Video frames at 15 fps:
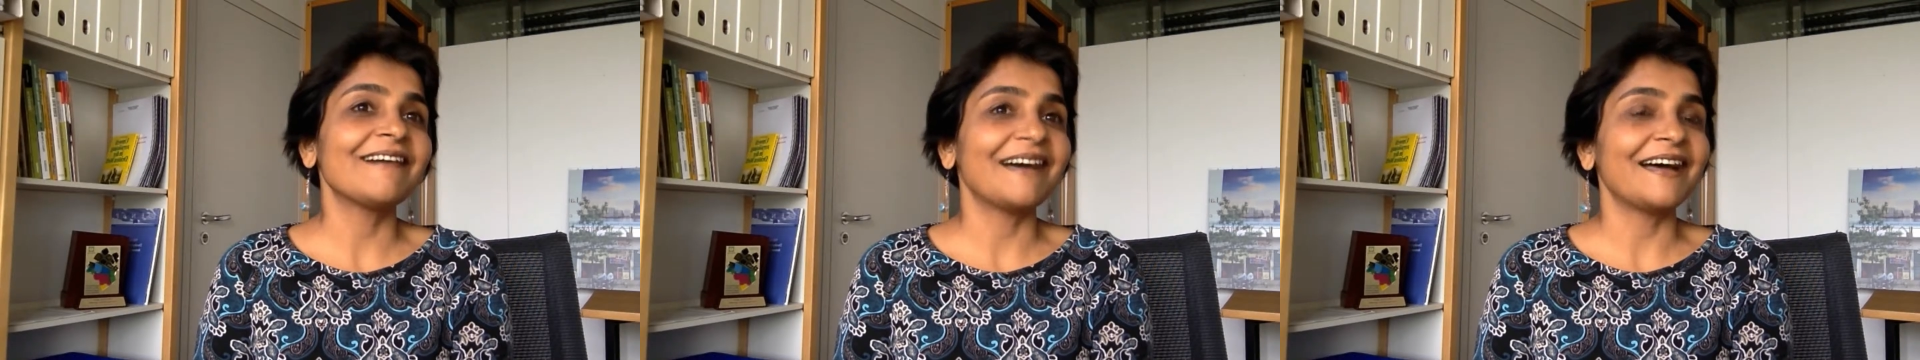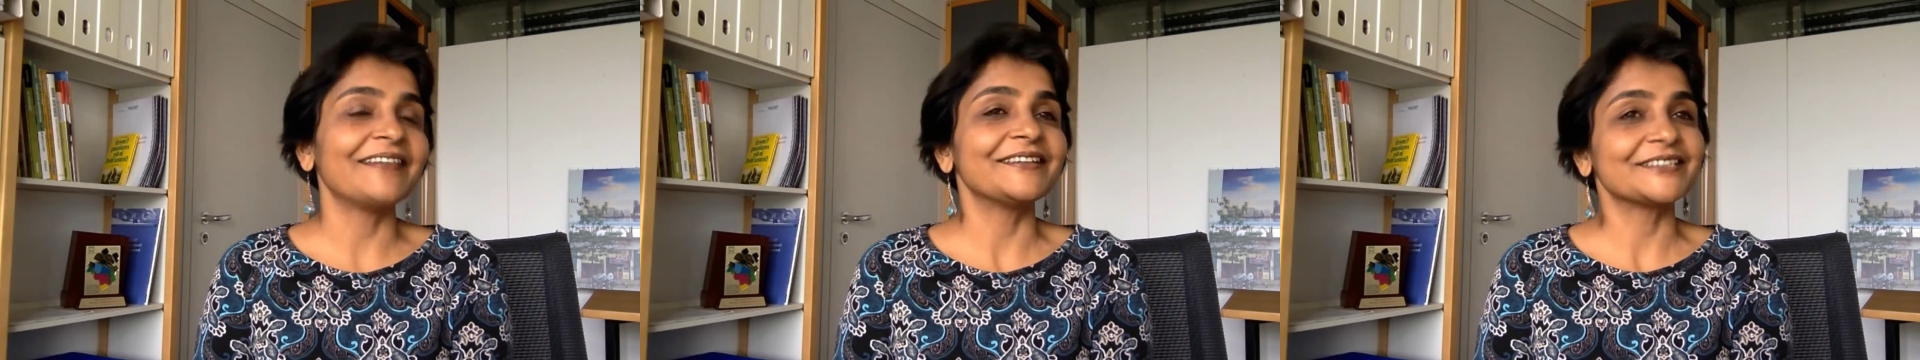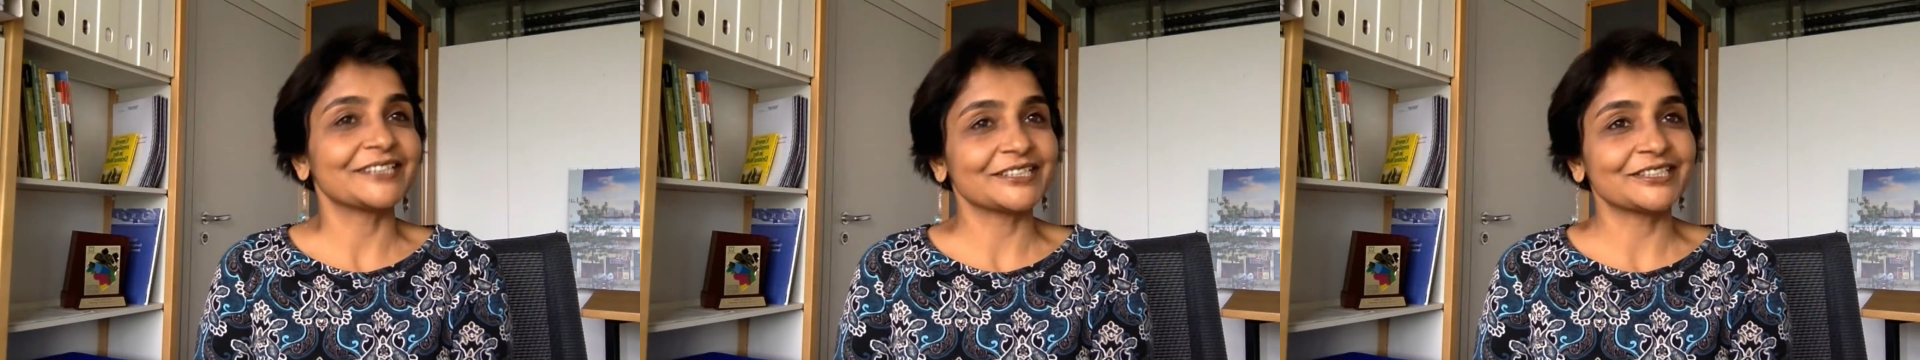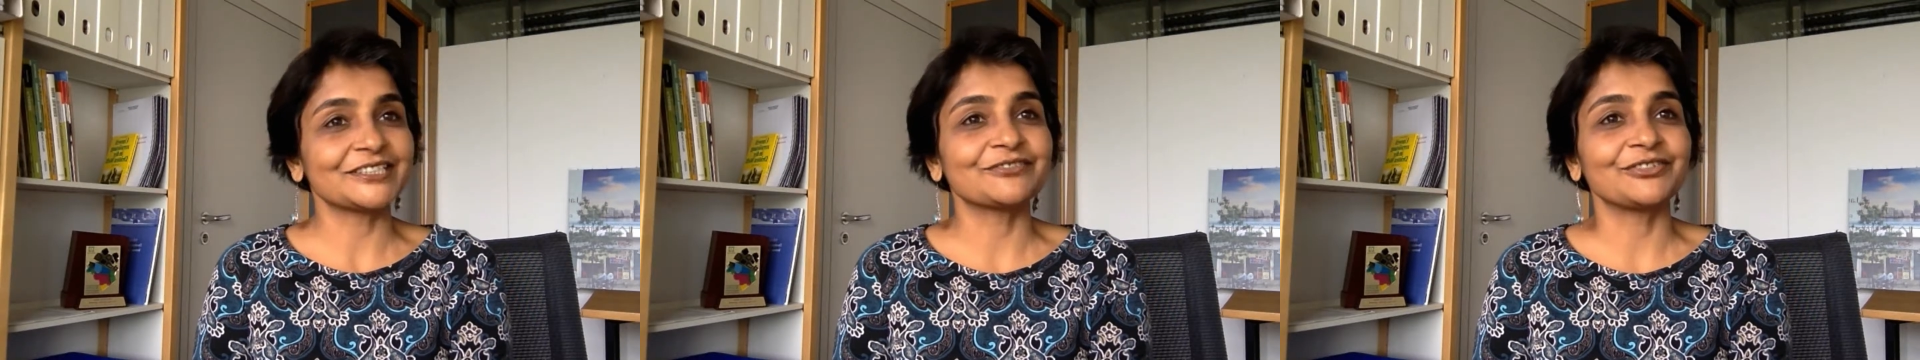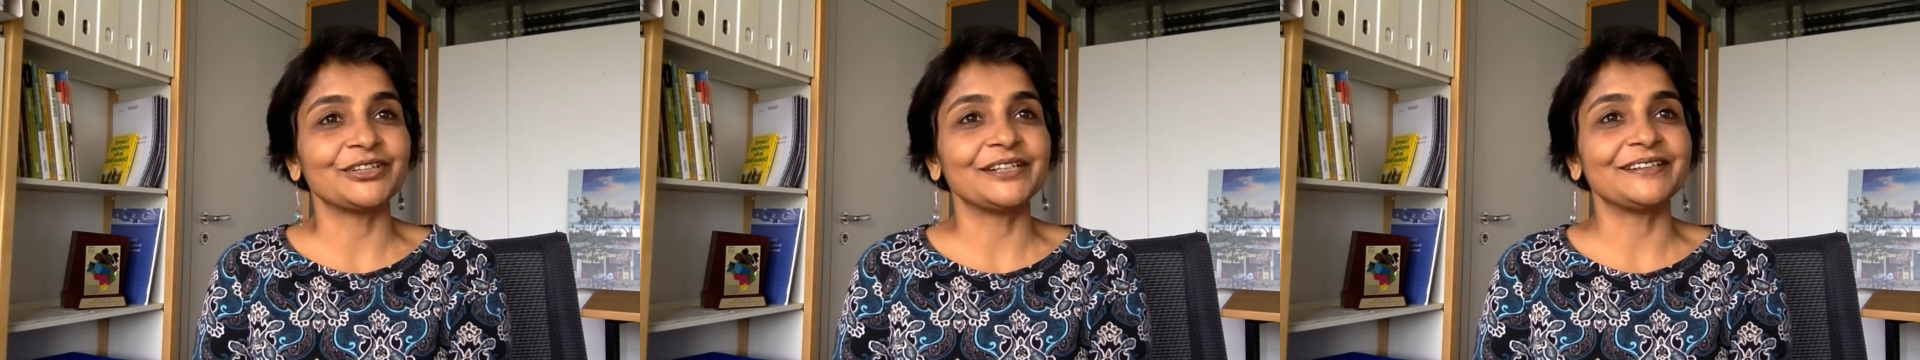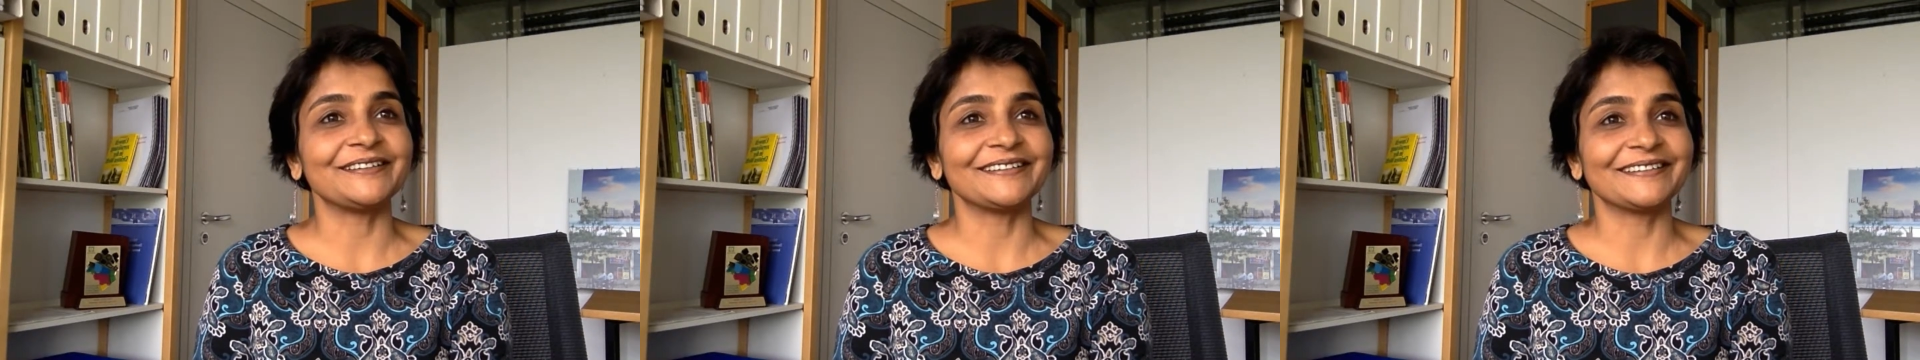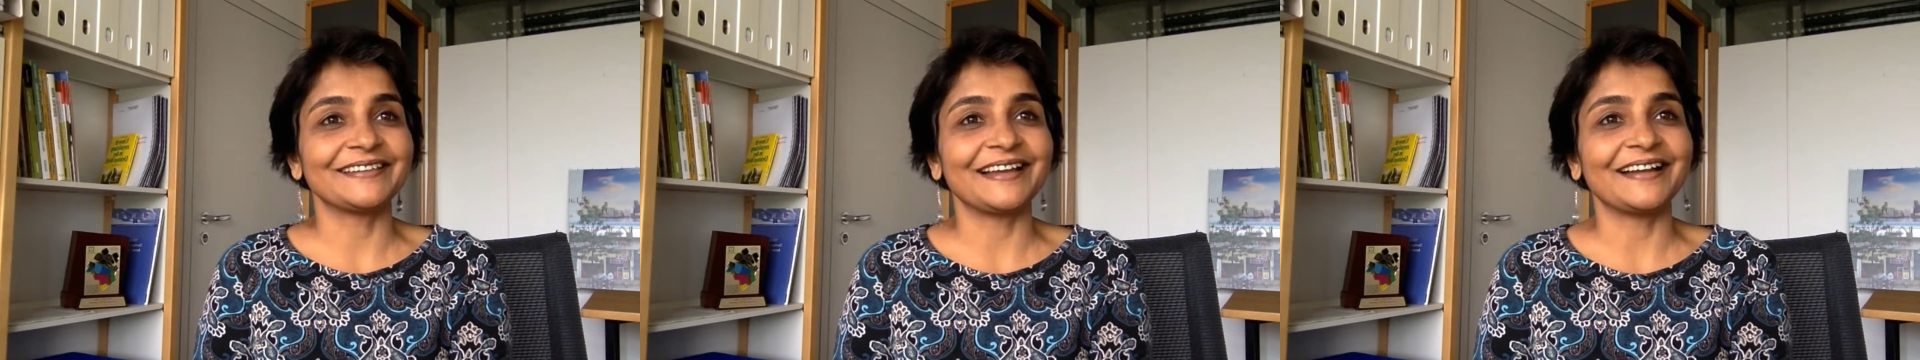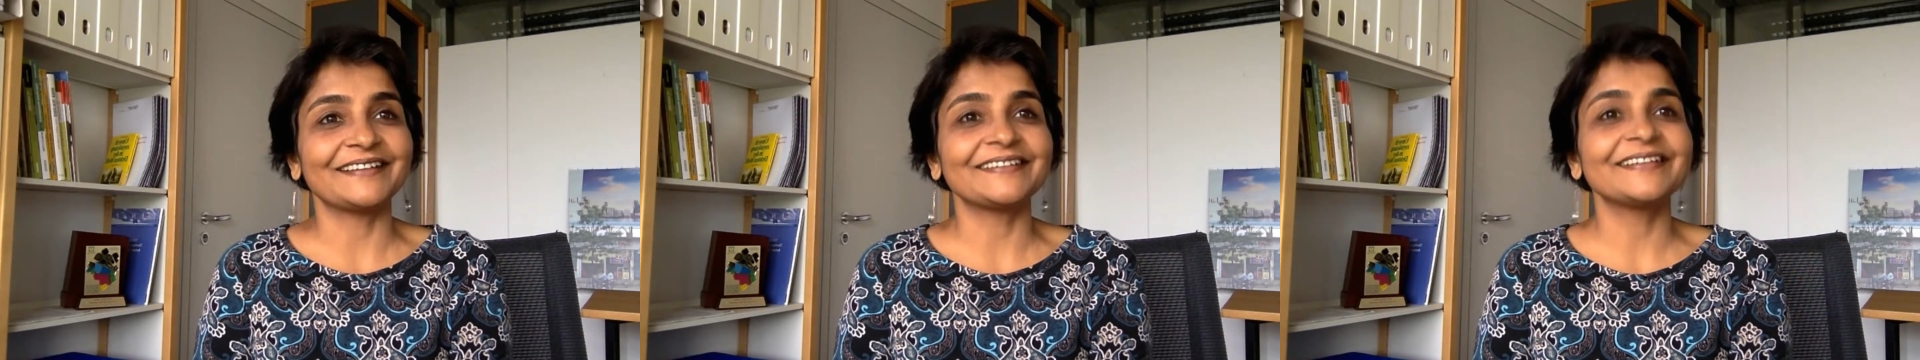And they successfully did
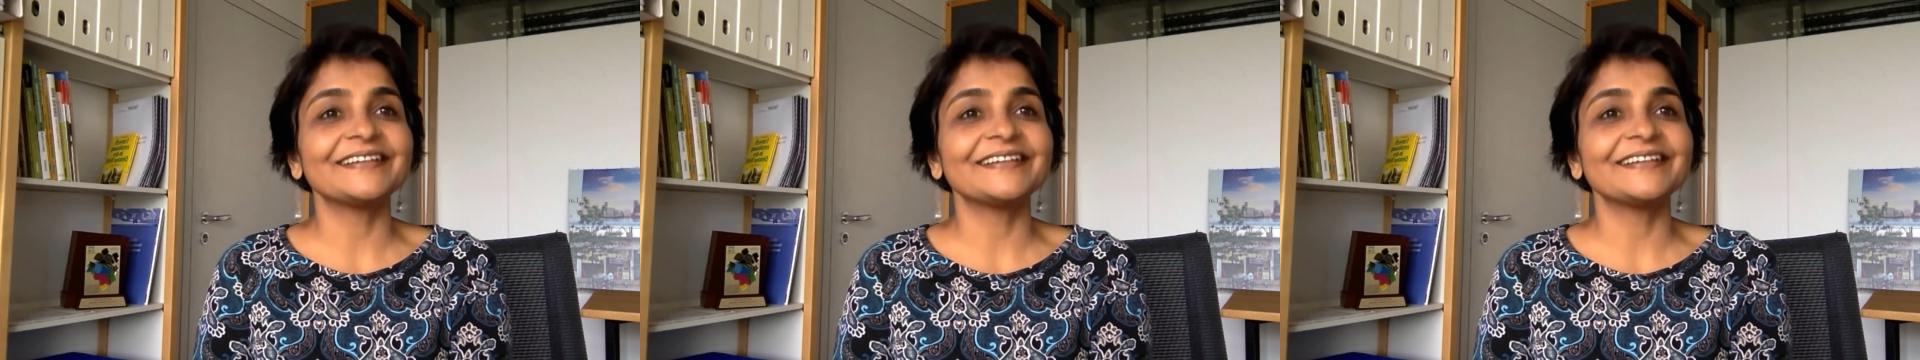that.